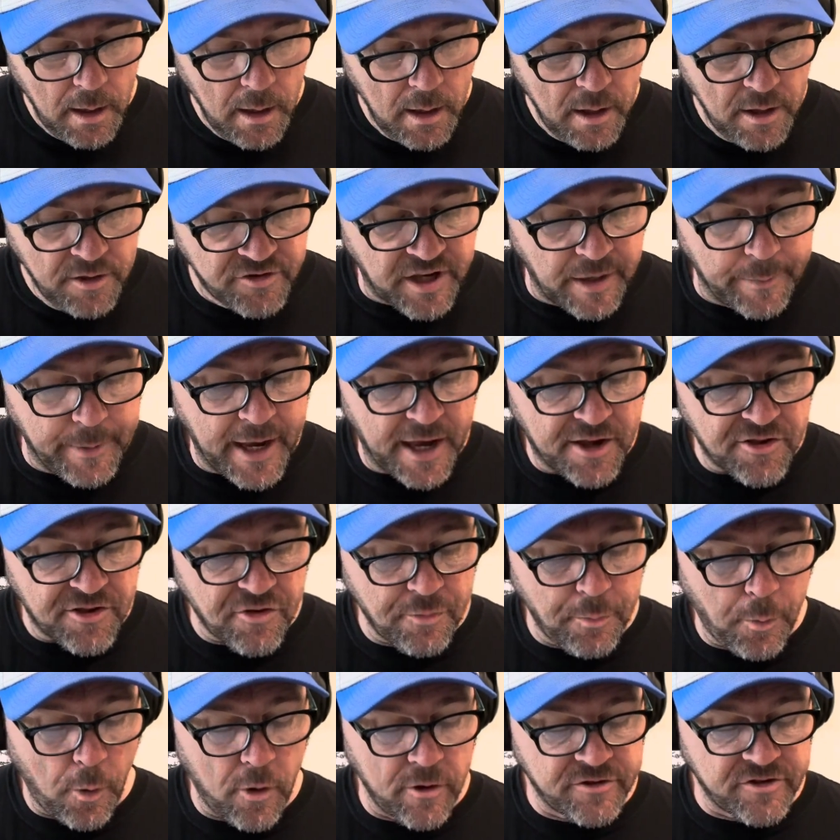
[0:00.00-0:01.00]

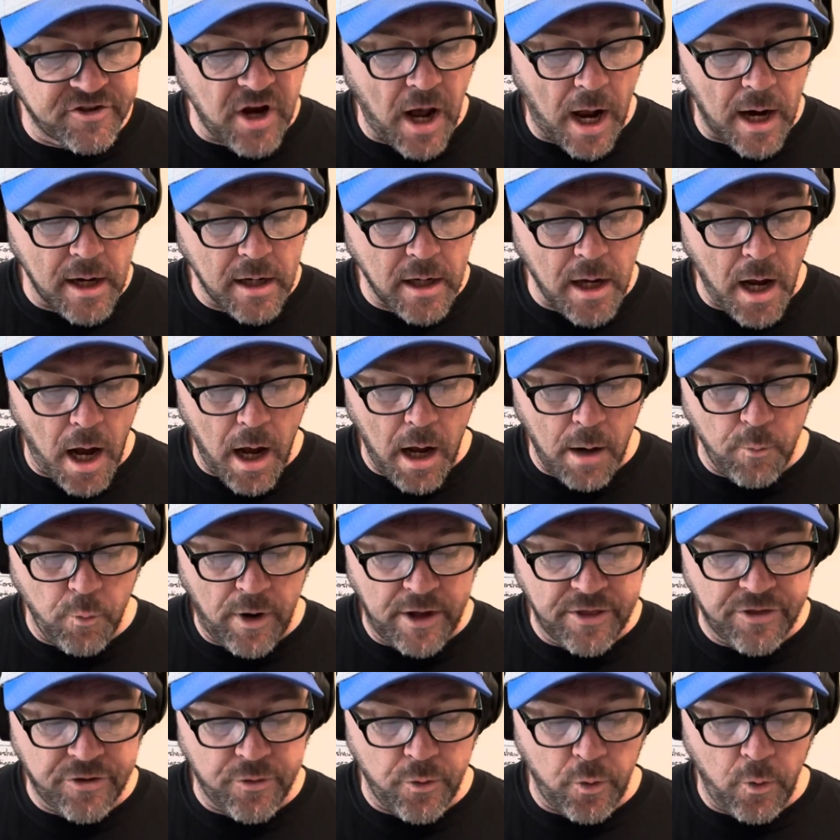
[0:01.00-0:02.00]
CBSSports.com
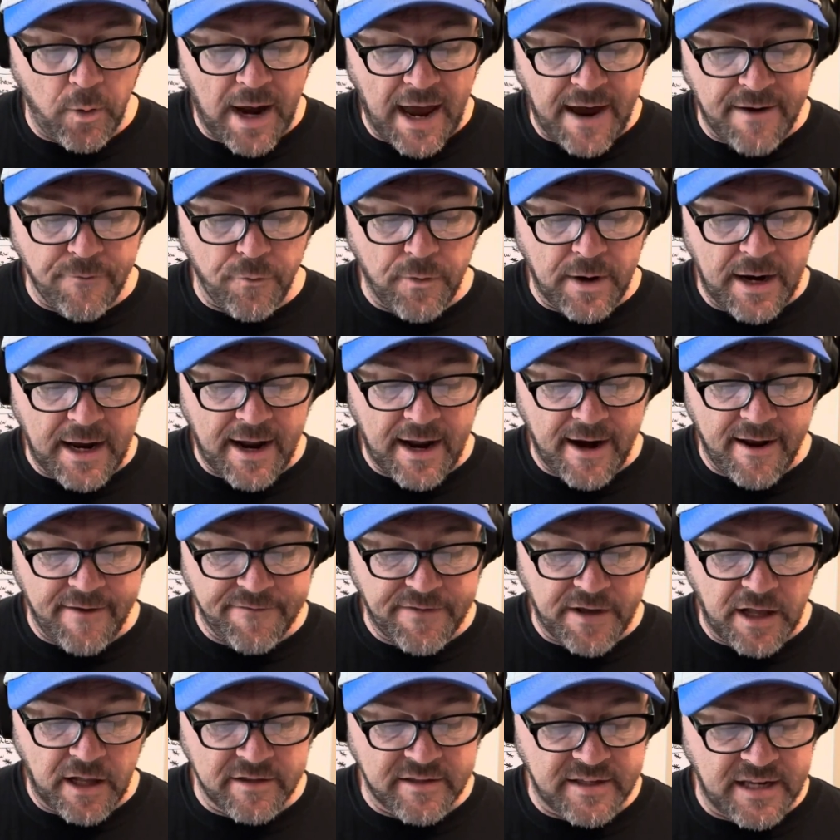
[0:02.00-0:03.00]
went through every
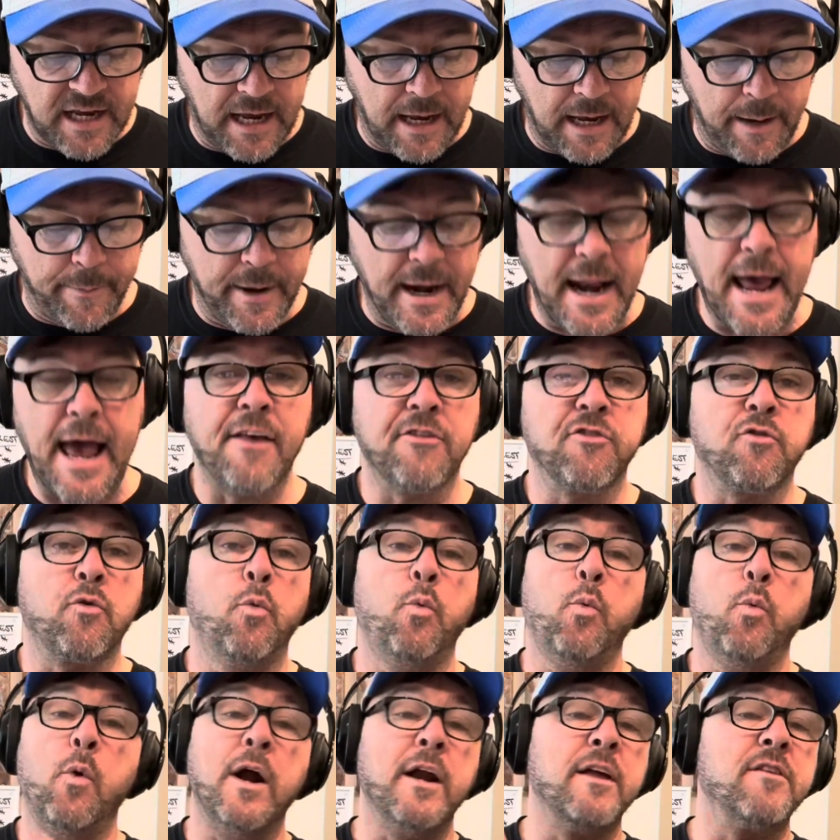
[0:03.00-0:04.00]
NFL team and asked
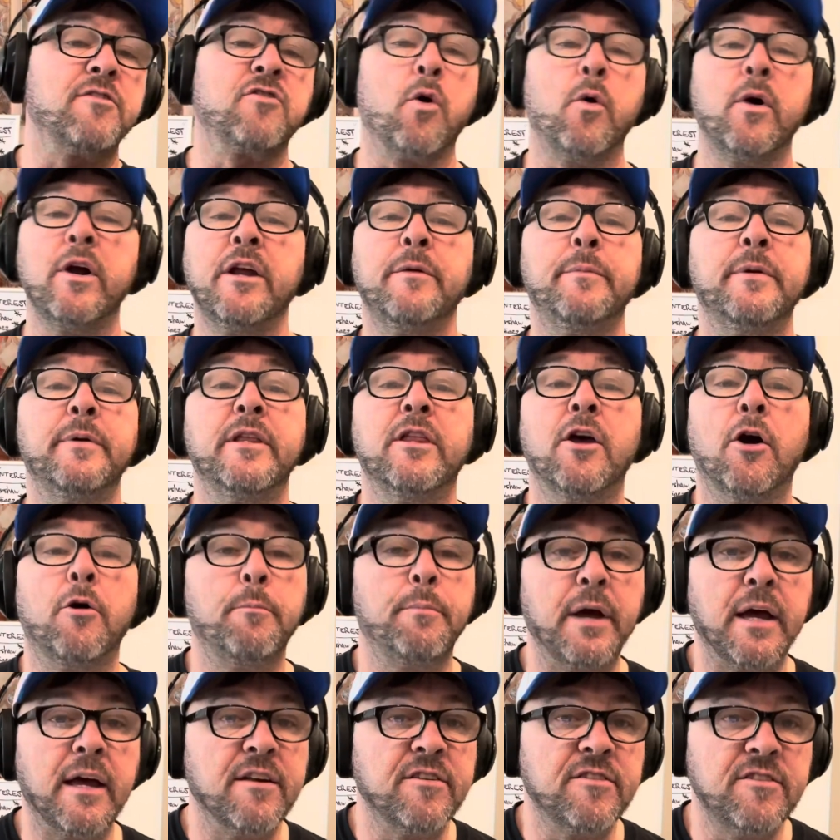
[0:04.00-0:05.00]
what is going to be their
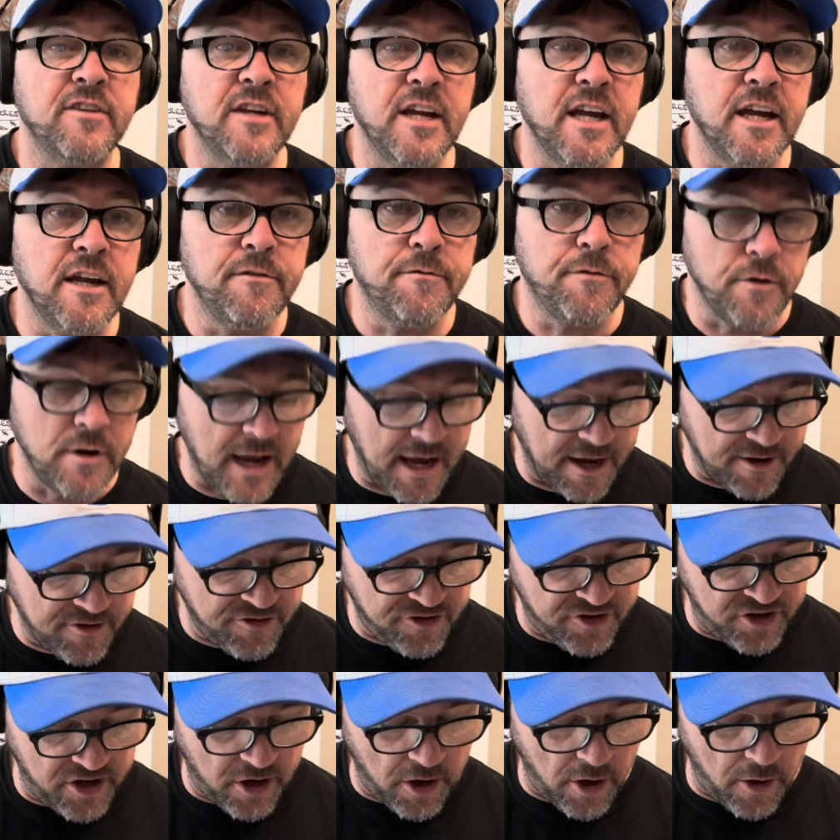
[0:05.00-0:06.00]
biggest need for
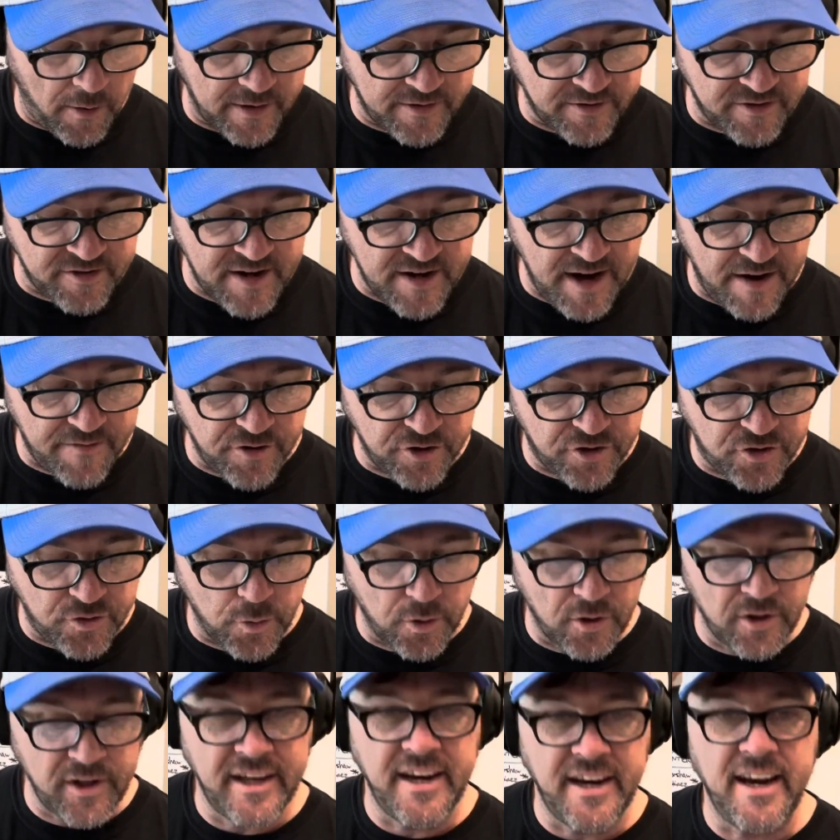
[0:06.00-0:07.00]
next year. It's never too
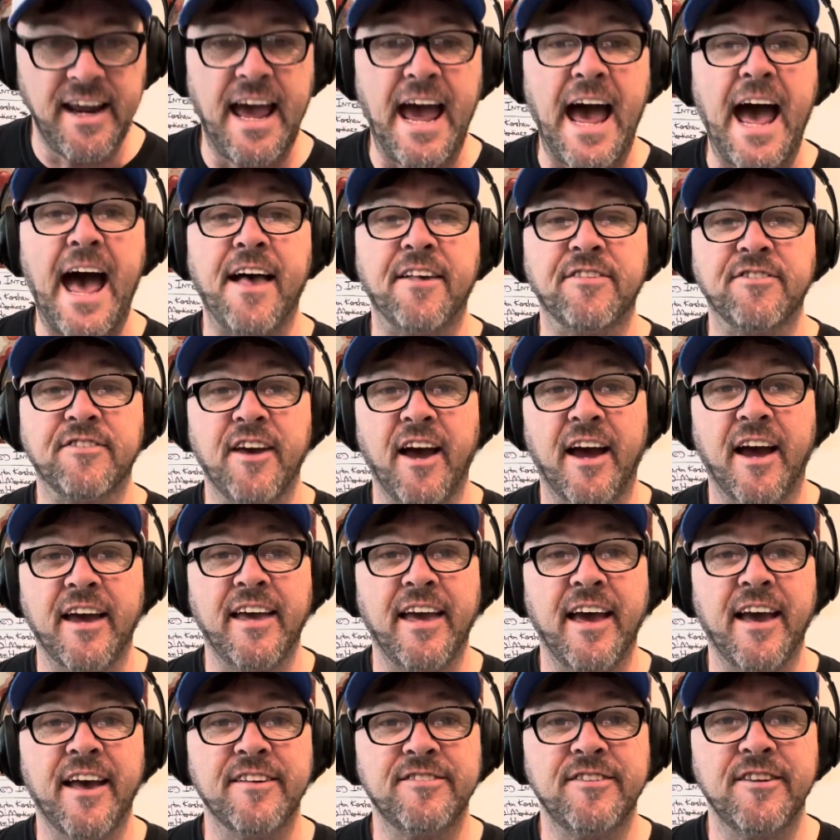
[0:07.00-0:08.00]
early to ask, I
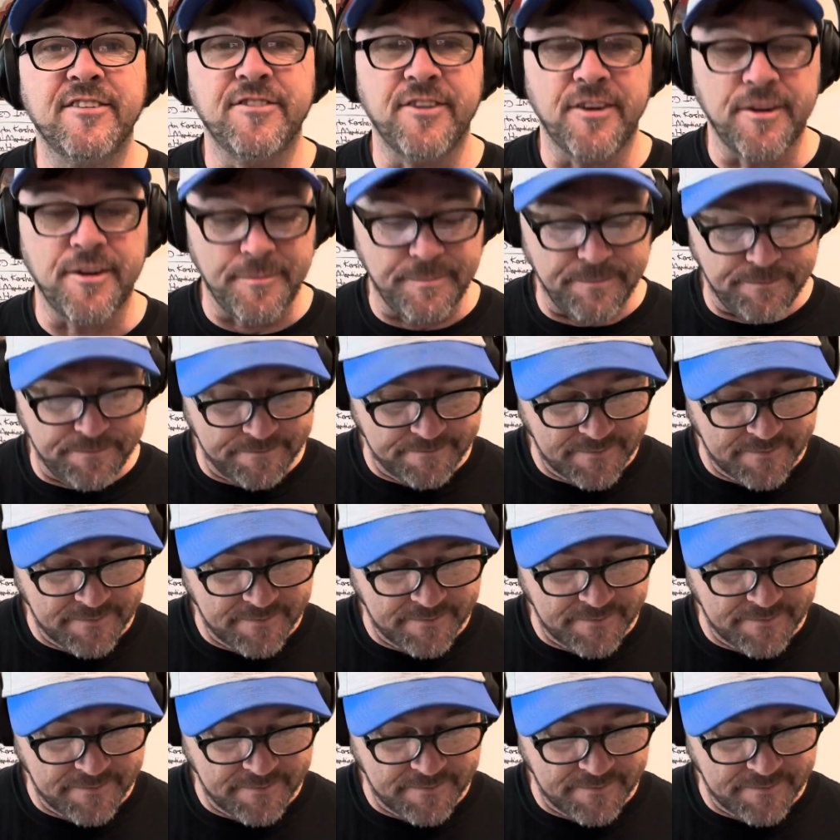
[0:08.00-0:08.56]
guess, is it?